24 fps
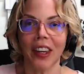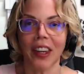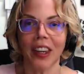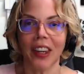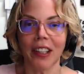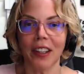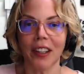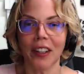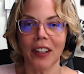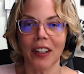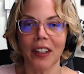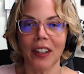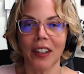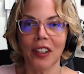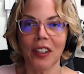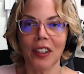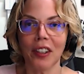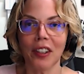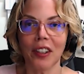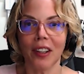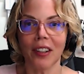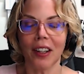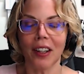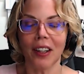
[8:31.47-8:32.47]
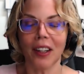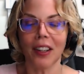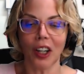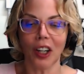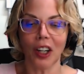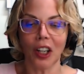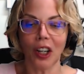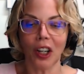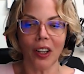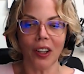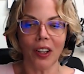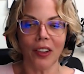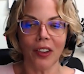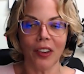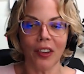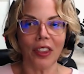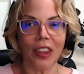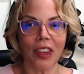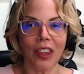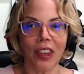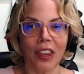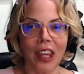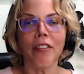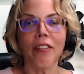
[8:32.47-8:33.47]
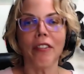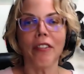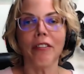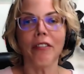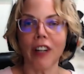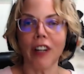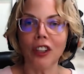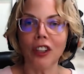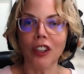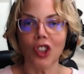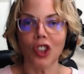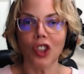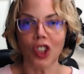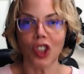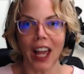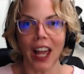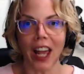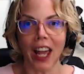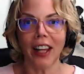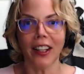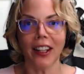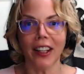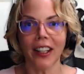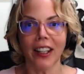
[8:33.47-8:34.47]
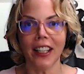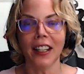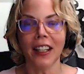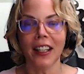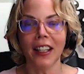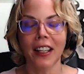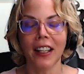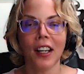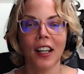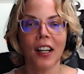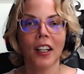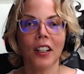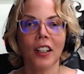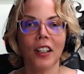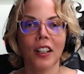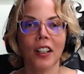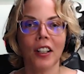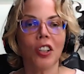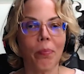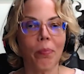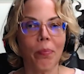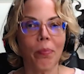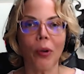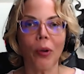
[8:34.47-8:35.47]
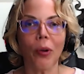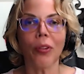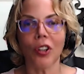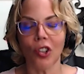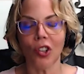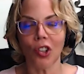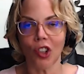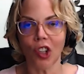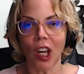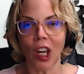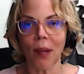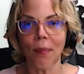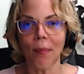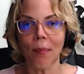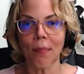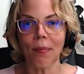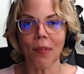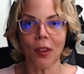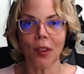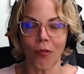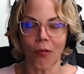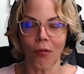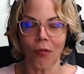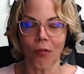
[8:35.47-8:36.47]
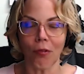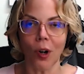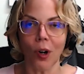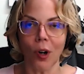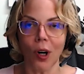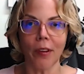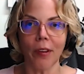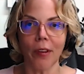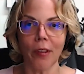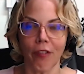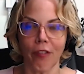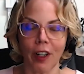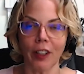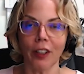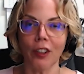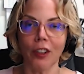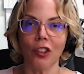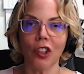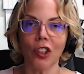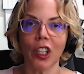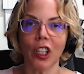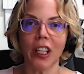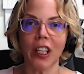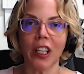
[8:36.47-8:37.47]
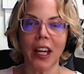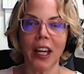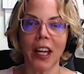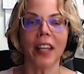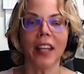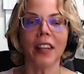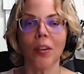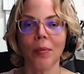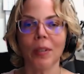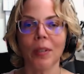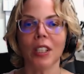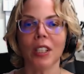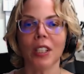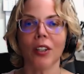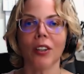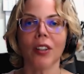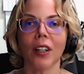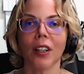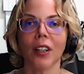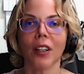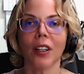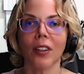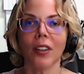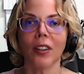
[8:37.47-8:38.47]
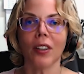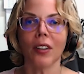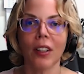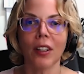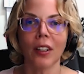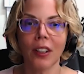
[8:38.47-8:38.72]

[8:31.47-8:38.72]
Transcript: They have they have a functionality to both the shape, the form, the function, and the material.